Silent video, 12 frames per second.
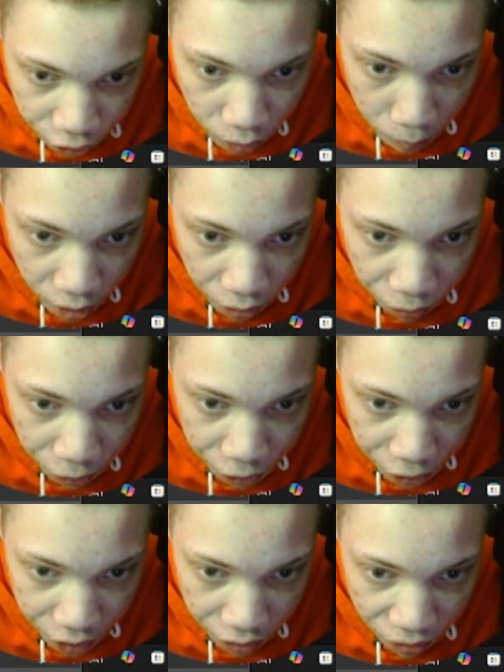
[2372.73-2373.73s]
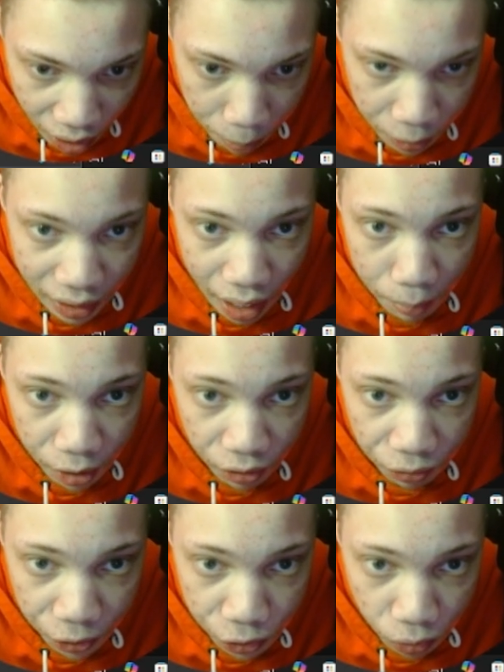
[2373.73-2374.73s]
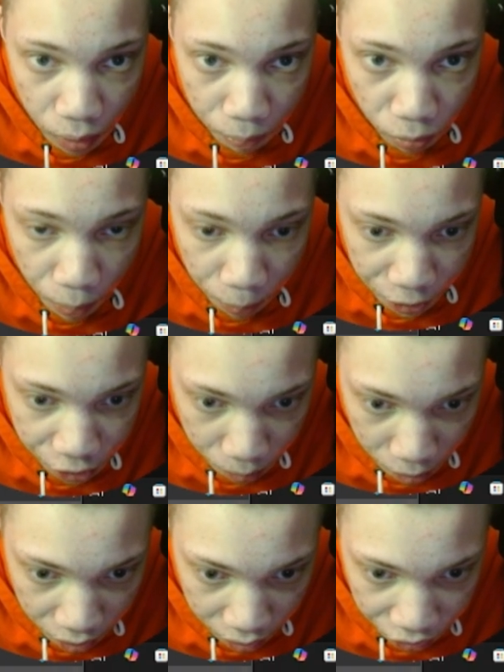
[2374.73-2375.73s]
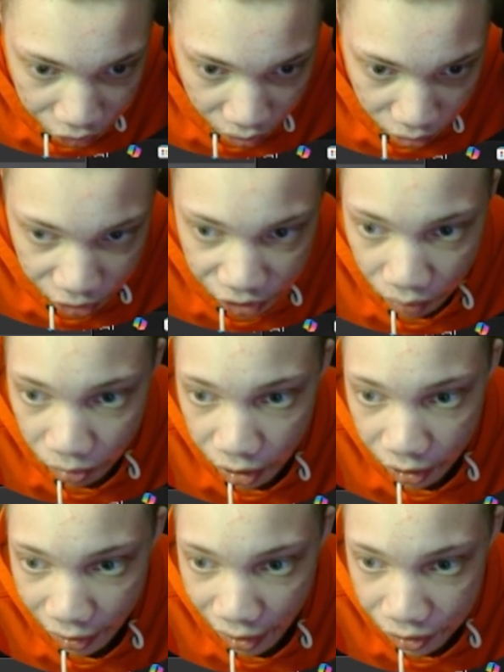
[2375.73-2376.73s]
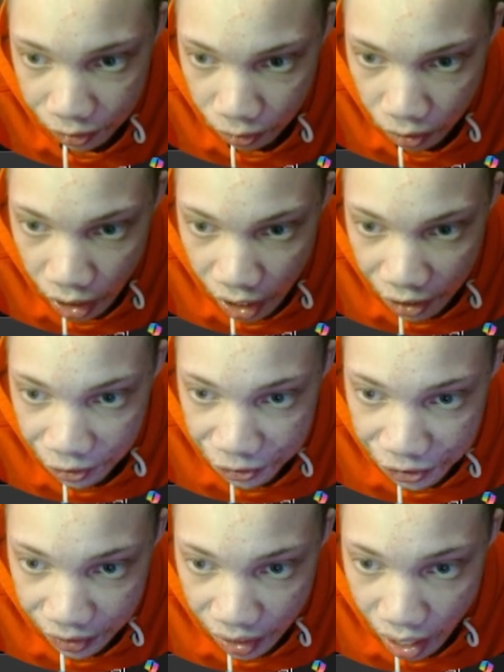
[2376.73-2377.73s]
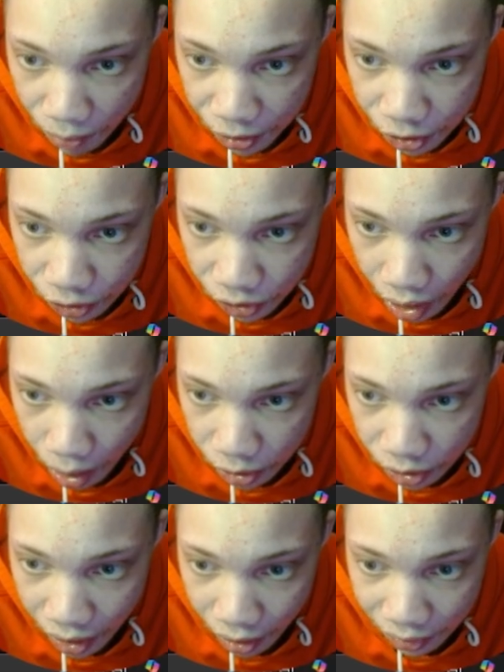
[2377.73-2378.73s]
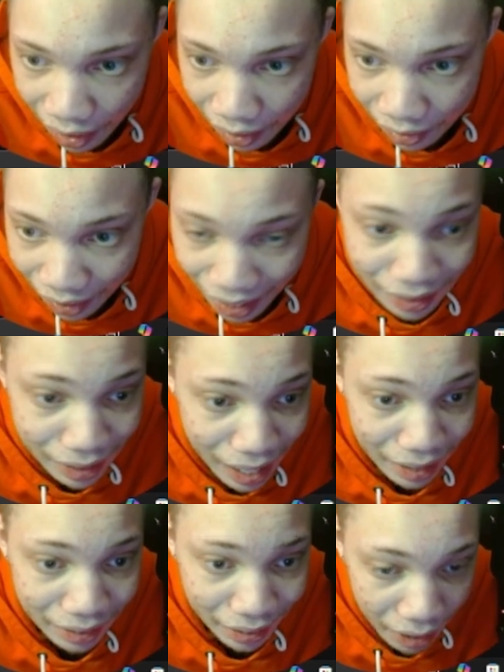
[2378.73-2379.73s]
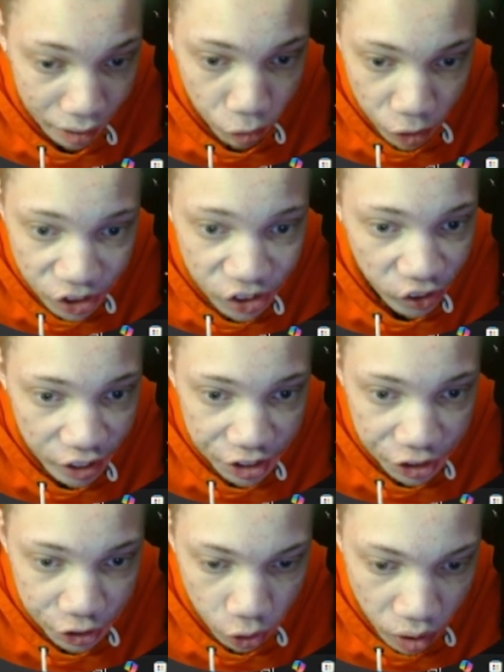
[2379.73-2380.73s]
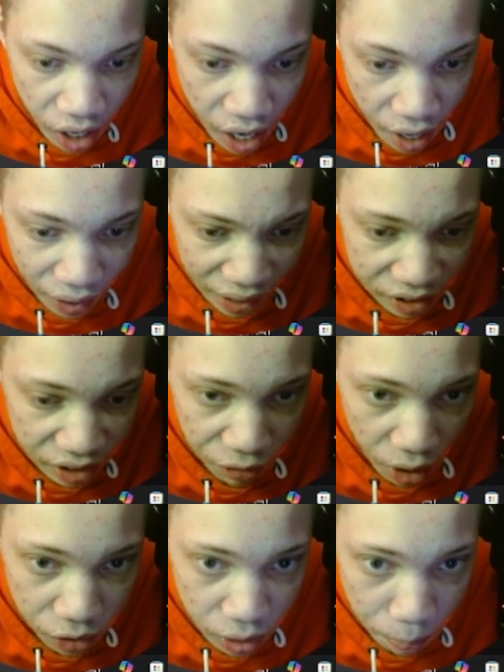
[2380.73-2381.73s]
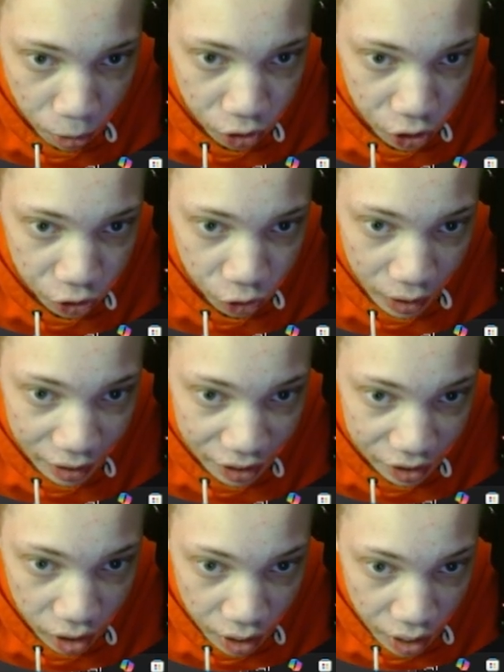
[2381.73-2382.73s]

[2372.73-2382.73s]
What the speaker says: million views. You see 5.9 million views, 1.2 million. You see 700K. So you see average subscribers now not 99K, which is crazy. So like I said, if I was to post a short in this